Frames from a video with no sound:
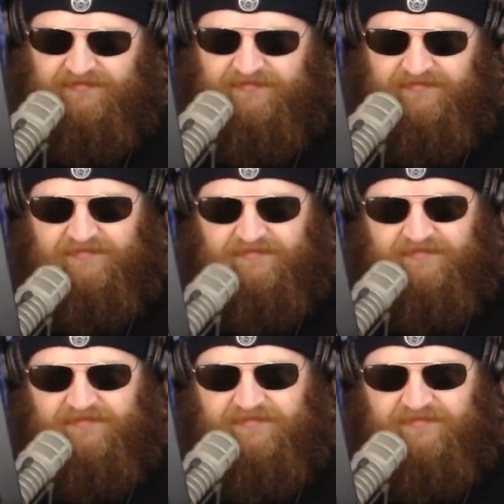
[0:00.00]

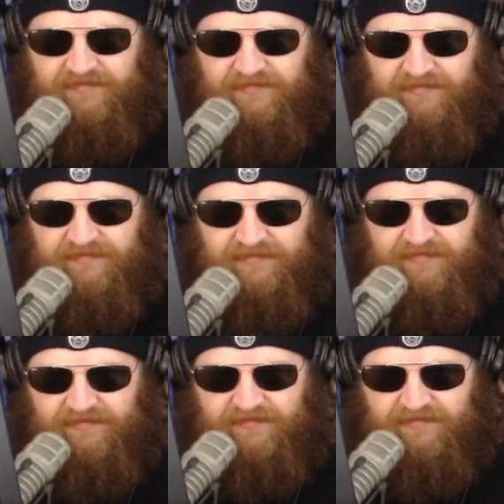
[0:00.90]

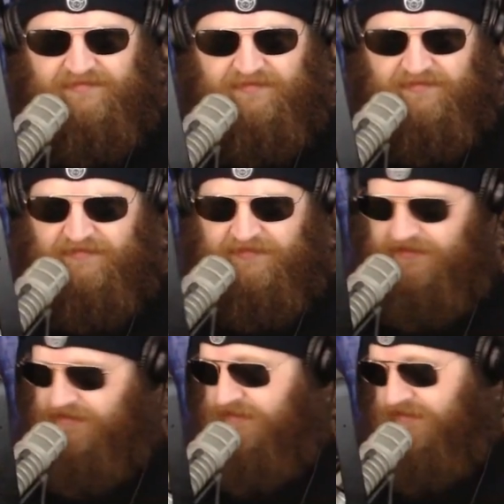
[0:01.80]

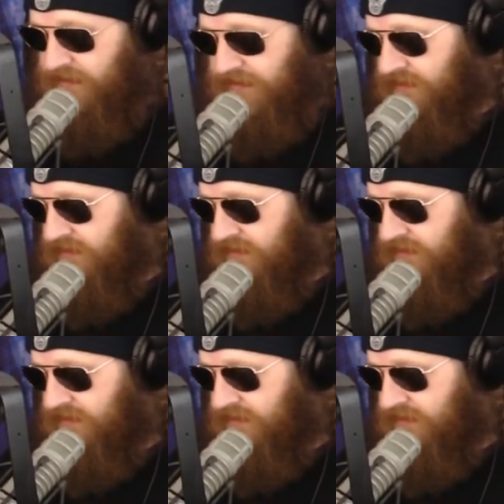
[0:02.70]
(silent)